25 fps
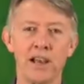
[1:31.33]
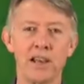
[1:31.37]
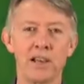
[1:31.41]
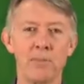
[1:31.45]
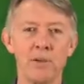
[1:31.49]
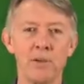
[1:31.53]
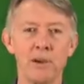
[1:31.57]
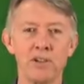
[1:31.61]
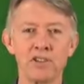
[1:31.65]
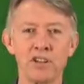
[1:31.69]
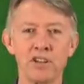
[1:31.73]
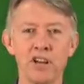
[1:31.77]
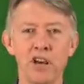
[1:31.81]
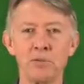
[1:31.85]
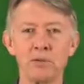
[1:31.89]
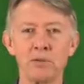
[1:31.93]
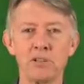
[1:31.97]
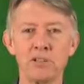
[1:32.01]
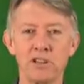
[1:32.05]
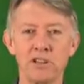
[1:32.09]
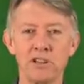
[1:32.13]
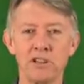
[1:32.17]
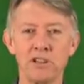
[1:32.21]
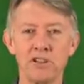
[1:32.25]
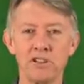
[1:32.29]
And the most common
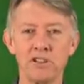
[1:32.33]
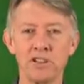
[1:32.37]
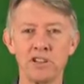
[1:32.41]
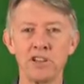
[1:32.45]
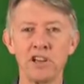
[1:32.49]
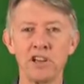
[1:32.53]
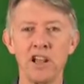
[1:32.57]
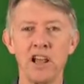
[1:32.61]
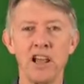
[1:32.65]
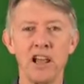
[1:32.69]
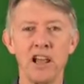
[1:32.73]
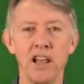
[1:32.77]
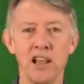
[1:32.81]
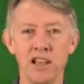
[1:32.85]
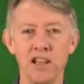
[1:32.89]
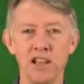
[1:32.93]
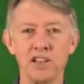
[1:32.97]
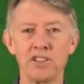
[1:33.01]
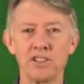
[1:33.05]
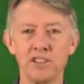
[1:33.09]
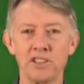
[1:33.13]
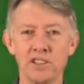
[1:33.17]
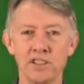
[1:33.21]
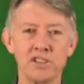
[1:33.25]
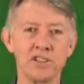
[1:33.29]
solution
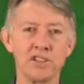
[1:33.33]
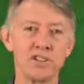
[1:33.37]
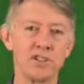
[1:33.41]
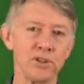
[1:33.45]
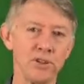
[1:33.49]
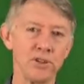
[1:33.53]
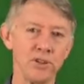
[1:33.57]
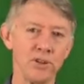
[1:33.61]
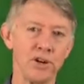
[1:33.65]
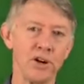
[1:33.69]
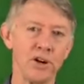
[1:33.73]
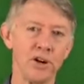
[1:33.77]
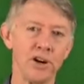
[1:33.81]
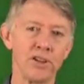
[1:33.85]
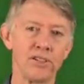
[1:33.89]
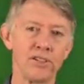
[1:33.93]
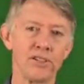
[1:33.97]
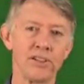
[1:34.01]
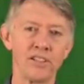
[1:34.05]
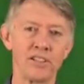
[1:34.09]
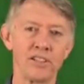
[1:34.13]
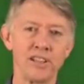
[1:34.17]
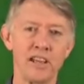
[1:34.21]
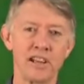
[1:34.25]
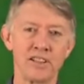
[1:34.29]
is to store
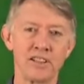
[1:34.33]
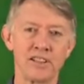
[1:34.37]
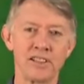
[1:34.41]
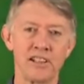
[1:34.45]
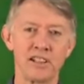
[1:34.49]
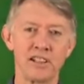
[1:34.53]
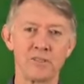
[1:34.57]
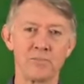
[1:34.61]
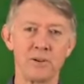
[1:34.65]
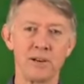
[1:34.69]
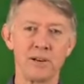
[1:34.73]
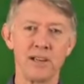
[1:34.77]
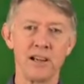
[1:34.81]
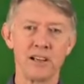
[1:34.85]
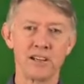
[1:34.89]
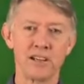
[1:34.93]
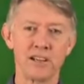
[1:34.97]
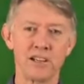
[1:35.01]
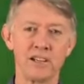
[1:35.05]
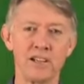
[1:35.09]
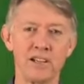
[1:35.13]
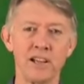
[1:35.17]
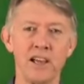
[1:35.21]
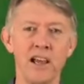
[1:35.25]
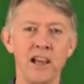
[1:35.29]
this excess
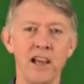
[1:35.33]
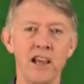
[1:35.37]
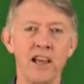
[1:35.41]
production